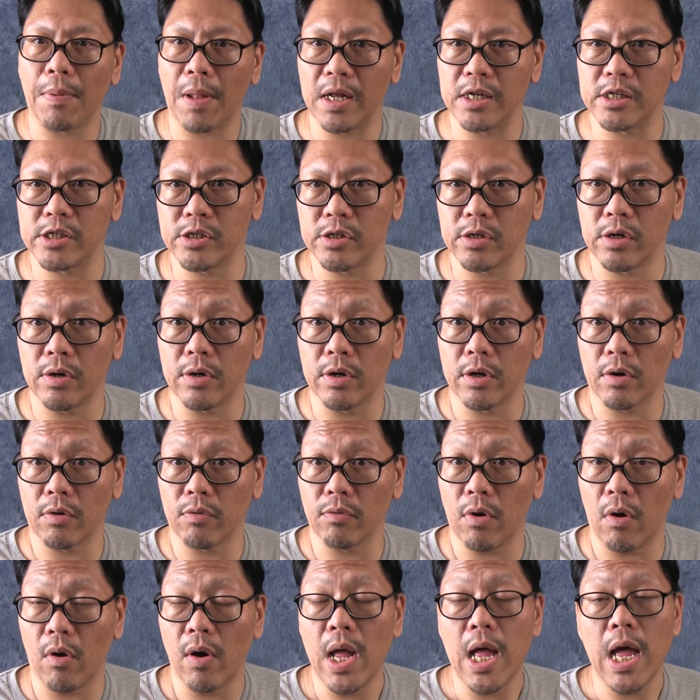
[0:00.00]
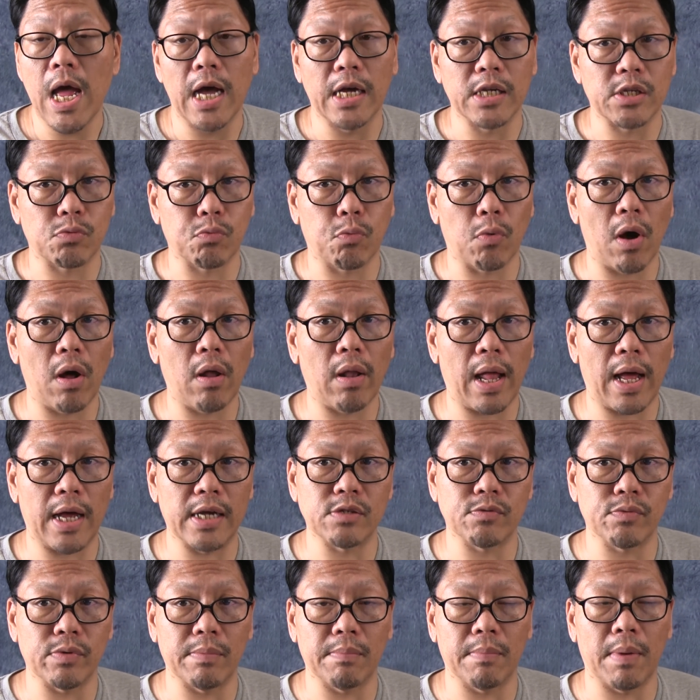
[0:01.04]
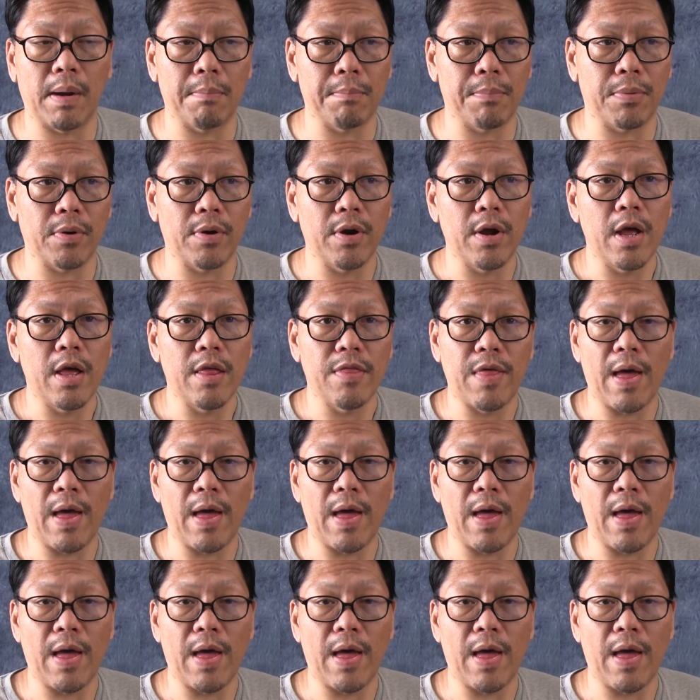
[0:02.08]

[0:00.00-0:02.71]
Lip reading: of plants you're going to grow, as well as remember